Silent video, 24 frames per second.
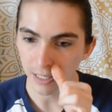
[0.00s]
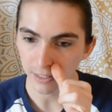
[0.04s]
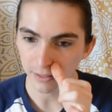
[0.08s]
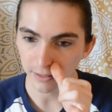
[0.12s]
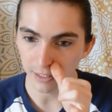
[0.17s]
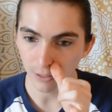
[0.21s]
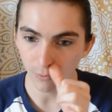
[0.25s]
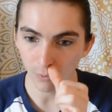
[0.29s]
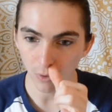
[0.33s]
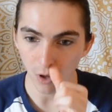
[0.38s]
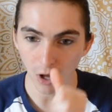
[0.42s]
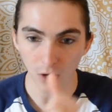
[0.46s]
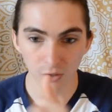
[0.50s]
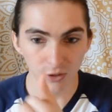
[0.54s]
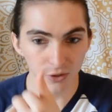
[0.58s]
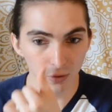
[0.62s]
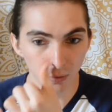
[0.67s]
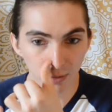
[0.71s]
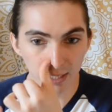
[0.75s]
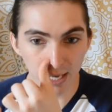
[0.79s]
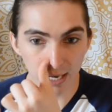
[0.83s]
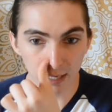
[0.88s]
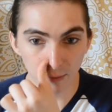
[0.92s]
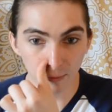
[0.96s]
They will also
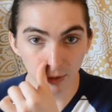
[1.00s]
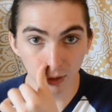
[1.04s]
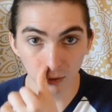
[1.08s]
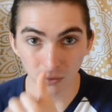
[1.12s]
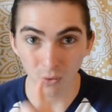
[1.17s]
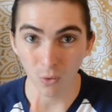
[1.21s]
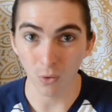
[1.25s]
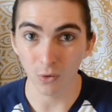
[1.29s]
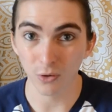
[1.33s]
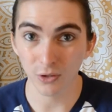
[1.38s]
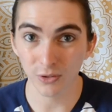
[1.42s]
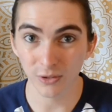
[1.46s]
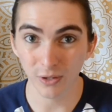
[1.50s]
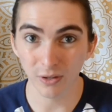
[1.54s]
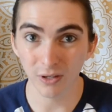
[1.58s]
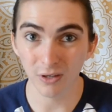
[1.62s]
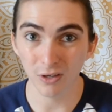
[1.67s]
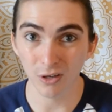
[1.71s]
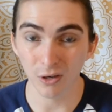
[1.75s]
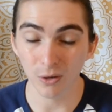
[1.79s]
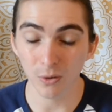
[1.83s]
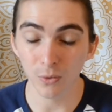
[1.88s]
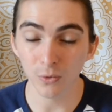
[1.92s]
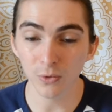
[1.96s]
get them in the corners of the
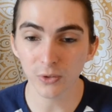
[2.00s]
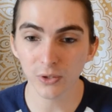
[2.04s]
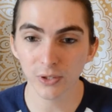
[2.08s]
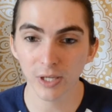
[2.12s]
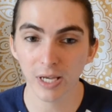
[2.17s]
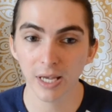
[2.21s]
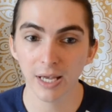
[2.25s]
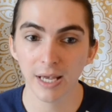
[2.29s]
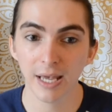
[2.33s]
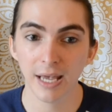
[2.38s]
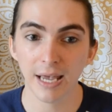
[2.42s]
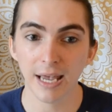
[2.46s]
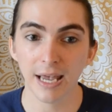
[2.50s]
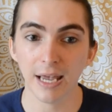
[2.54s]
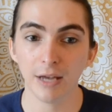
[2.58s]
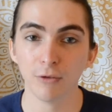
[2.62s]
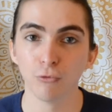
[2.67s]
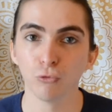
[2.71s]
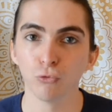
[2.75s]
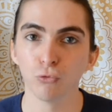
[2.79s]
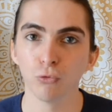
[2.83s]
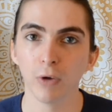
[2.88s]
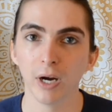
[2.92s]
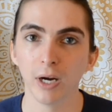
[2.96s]
nose, and
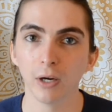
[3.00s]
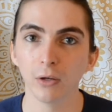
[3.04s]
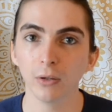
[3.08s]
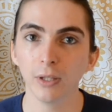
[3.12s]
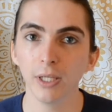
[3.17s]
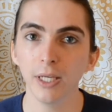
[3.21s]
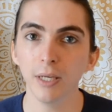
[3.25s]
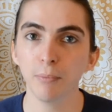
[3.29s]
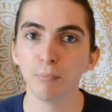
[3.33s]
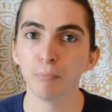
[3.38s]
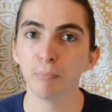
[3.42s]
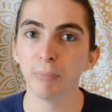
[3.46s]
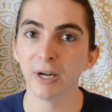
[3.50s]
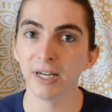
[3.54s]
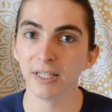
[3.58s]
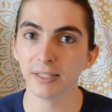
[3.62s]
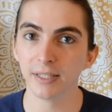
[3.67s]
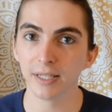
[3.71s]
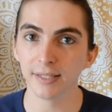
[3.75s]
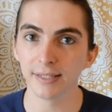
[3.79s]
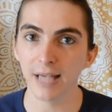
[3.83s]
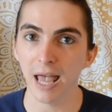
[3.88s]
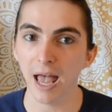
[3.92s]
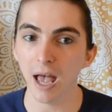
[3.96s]
rarely, but it
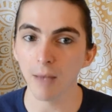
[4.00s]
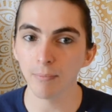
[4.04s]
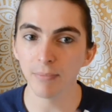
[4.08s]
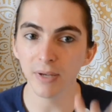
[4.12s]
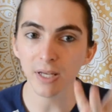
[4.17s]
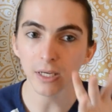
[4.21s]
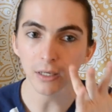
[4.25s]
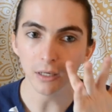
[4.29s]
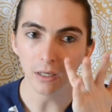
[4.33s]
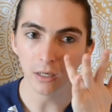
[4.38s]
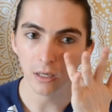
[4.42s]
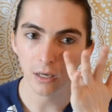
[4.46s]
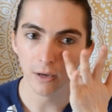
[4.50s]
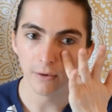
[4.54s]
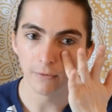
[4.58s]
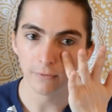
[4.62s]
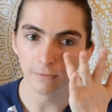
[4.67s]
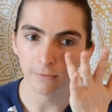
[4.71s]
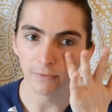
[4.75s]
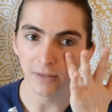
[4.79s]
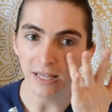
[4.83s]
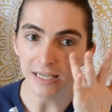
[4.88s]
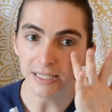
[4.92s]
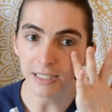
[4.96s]
does happen,
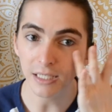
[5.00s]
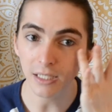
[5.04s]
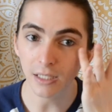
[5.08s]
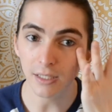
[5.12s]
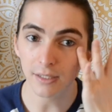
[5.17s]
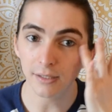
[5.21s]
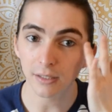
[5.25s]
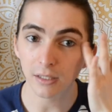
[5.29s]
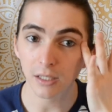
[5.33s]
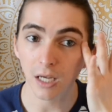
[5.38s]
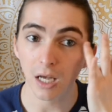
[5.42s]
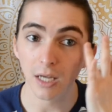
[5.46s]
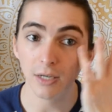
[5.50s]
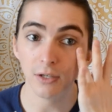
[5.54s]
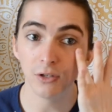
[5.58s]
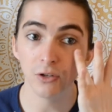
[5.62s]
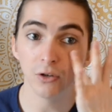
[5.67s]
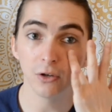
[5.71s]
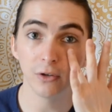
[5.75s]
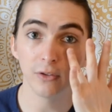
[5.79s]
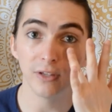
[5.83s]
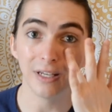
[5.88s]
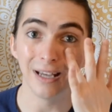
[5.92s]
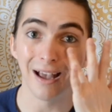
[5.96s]
flakiness
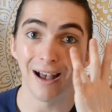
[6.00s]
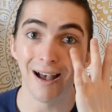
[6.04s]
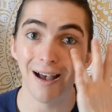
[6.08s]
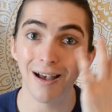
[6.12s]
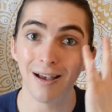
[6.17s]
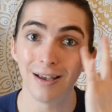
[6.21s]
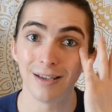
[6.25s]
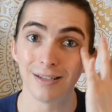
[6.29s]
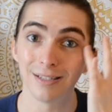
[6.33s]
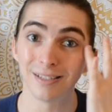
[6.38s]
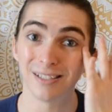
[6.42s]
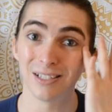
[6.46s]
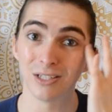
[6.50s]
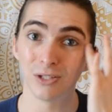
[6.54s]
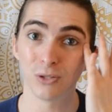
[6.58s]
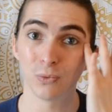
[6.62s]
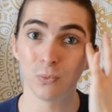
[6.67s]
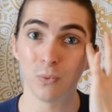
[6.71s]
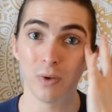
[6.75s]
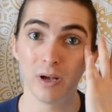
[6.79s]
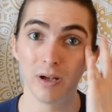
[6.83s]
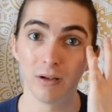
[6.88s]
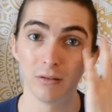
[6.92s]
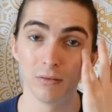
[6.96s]
under the eyes as
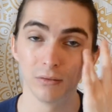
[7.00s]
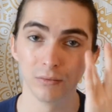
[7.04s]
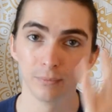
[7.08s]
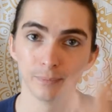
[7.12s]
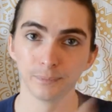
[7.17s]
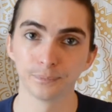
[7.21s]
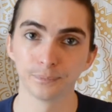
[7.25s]
well.